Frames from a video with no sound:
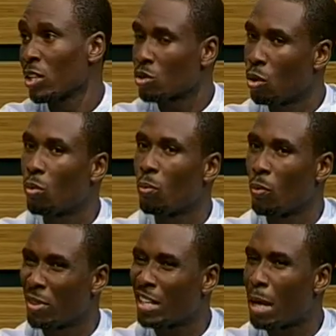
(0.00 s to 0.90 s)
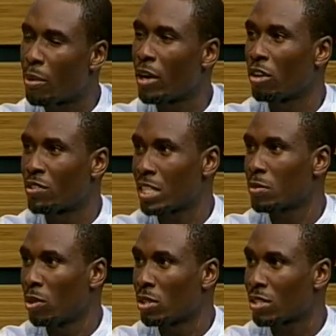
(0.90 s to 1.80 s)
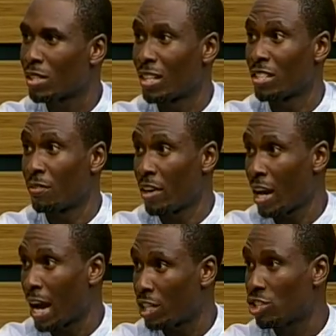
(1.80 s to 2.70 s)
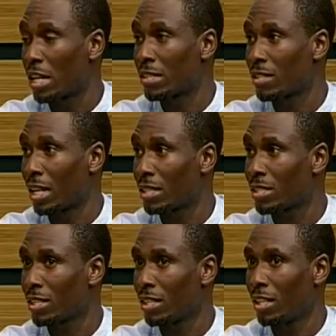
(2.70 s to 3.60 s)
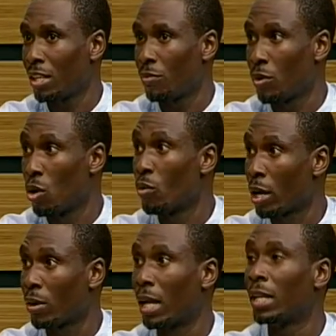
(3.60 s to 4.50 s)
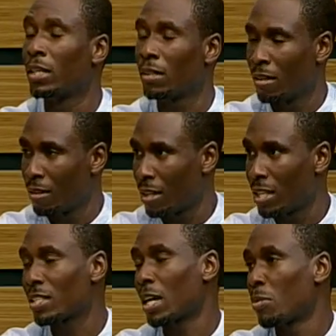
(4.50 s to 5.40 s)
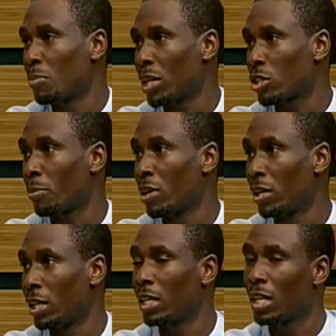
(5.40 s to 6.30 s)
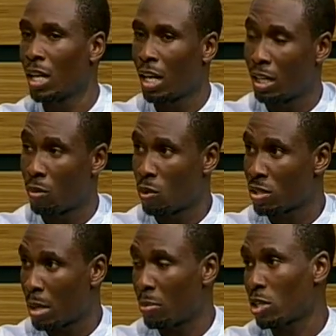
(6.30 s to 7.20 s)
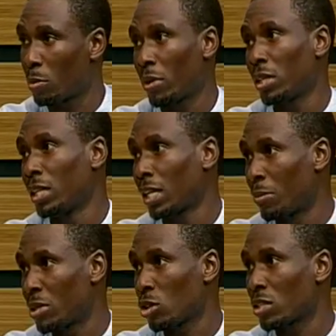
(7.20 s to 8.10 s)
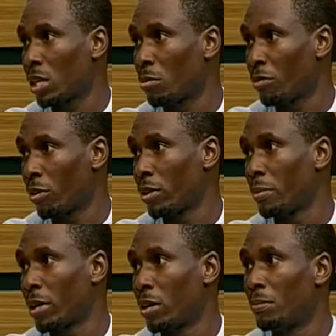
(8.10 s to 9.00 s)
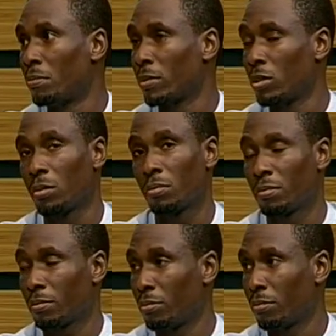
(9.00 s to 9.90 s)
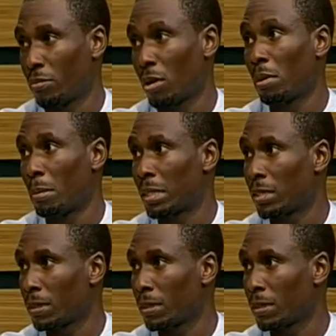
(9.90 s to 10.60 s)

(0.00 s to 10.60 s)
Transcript: So within that period of six months, there's a very high chance that you if you go regularly, things can be picked up early, and then once they're picked up early, they can be sorted out before they become, you know, problematic.